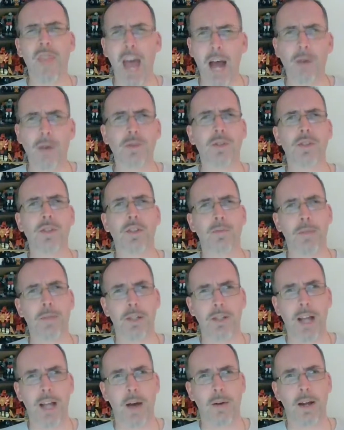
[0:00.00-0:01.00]
thousands have
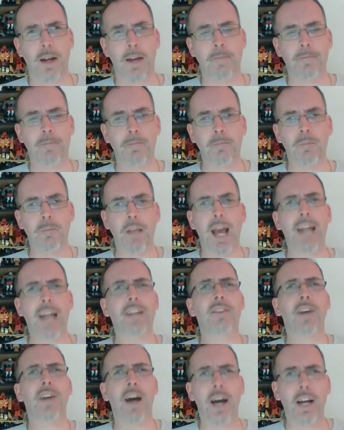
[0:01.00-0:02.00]
missed out on. An
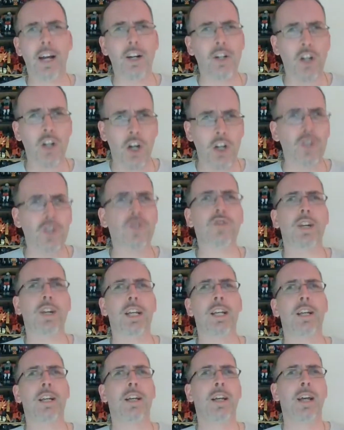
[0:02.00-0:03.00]
entire
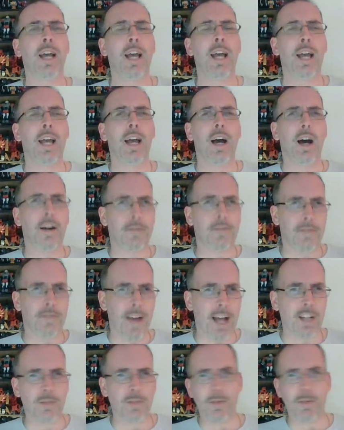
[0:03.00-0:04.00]
country of
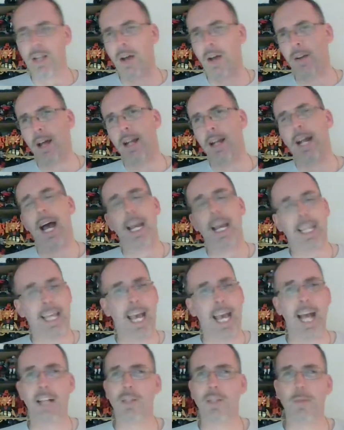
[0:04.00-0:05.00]
fans missed out on it. I
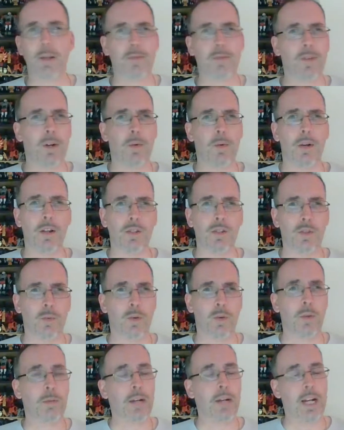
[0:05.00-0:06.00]
can't speak for anywhere else in
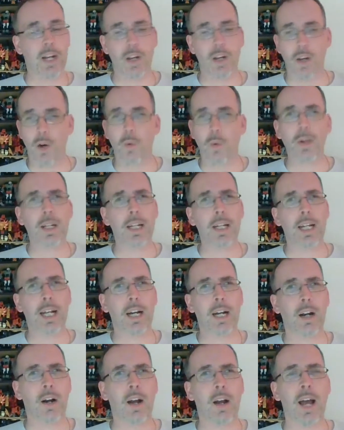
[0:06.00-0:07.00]
the world, but I know we did
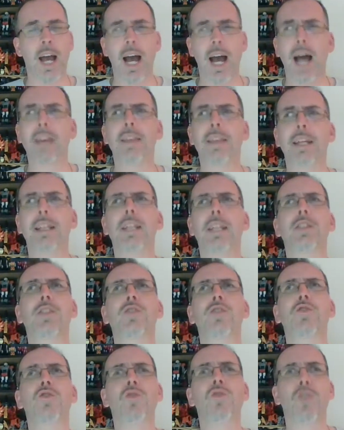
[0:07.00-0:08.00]
here. I think that's
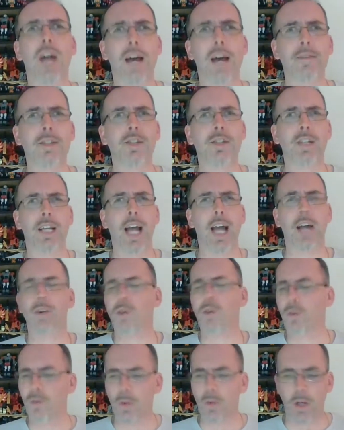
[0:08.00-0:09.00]
a travesty. I
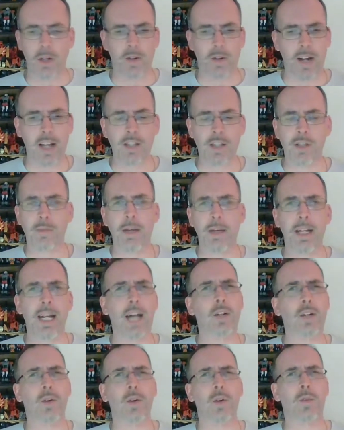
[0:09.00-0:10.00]
don't know if you underestimated it.
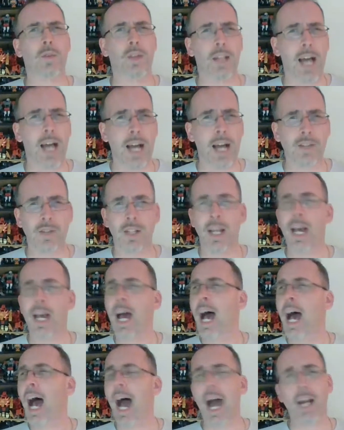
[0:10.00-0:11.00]
I don't know if you lost it.
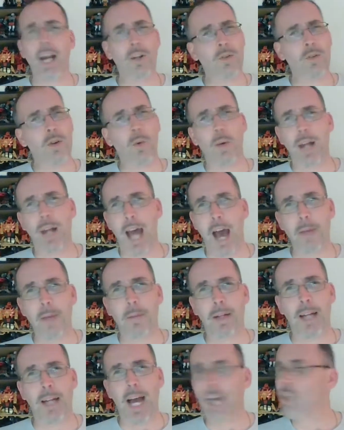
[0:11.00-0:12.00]
I don't know what
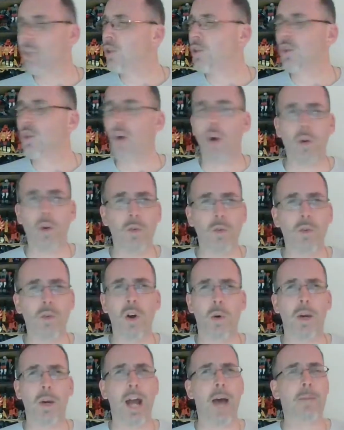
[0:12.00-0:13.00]
happened. I don't
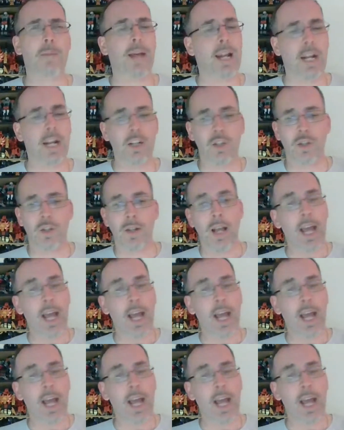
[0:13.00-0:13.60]
know what happened. And